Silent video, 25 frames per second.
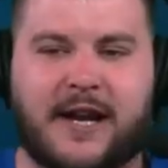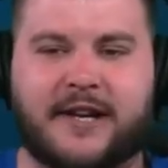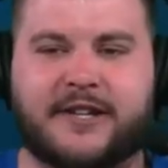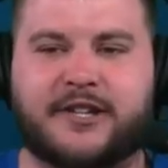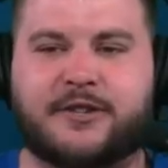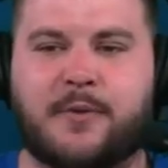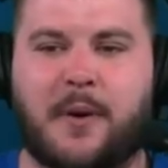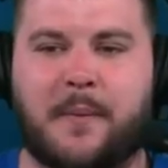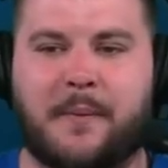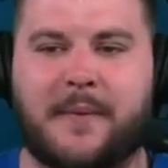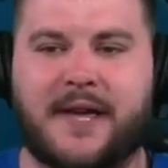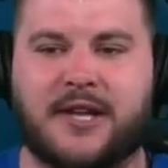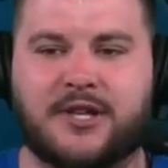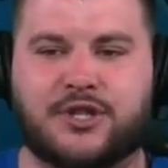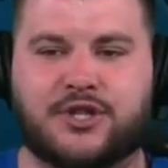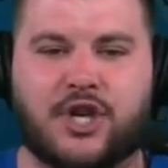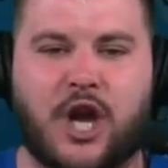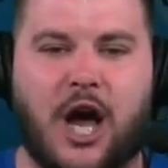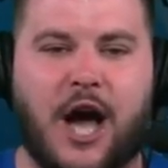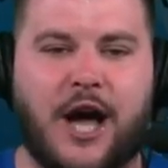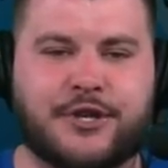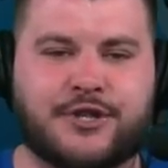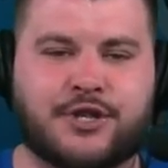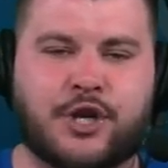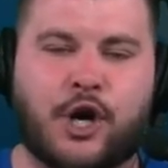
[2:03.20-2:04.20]
out to my man
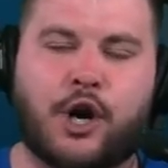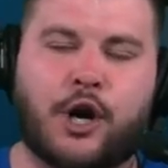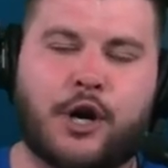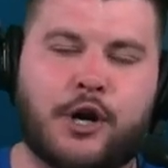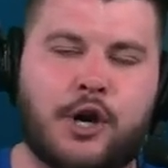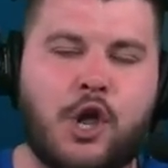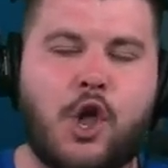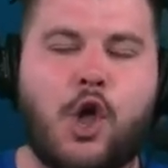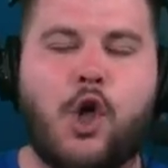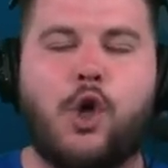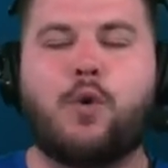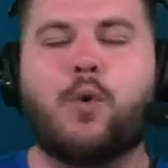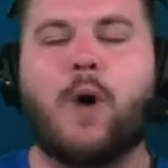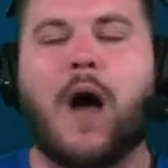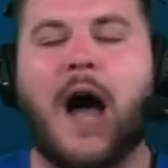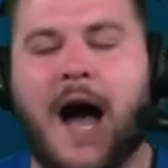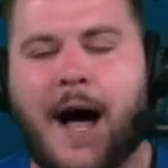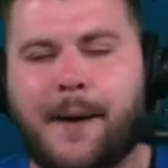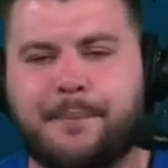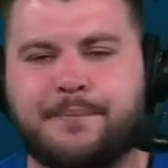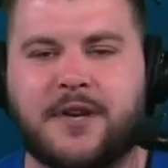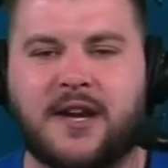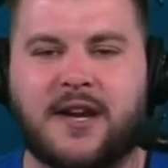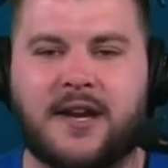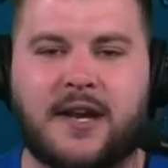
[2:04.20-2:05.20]
Josh Hart, who
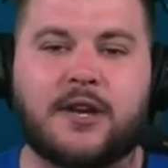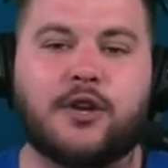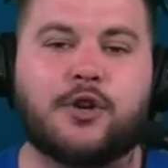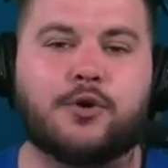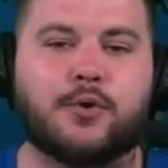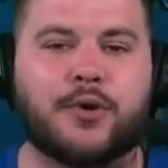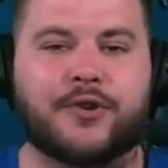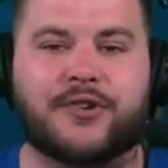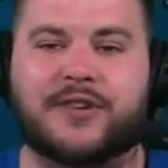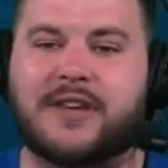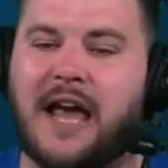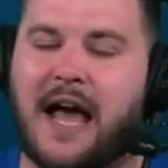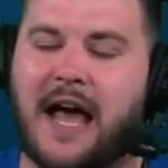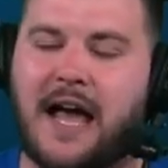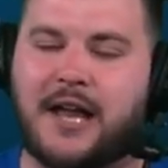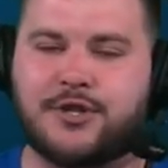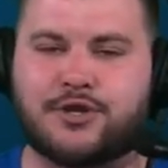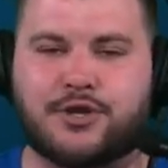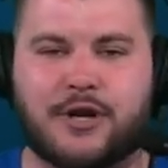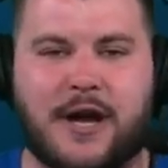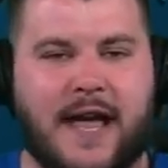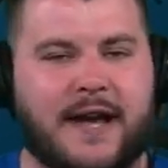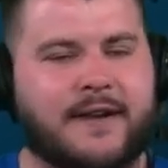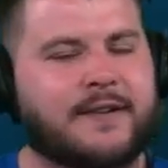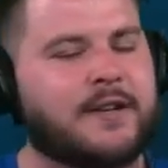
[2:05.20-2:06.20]
opted into his
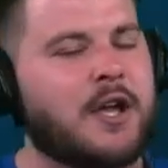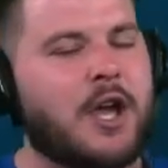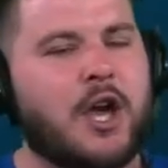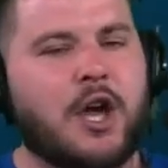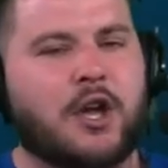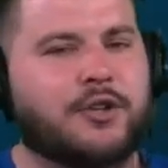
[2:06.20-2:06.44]
contract,